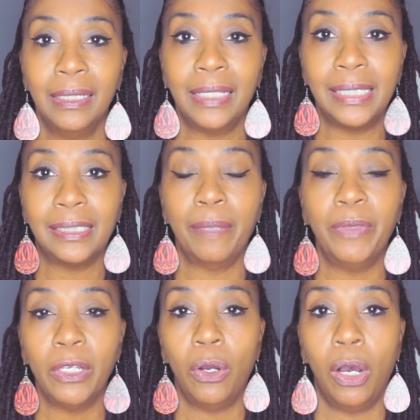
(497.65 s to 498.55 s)
That's
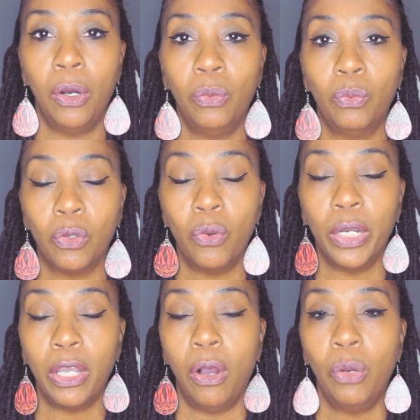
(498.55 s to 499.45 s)
something on,
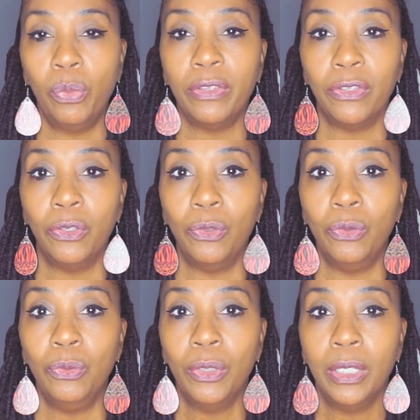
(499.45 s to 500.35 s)
going on with
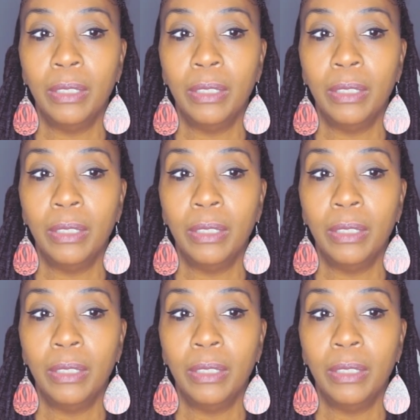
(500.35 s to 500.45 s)
you,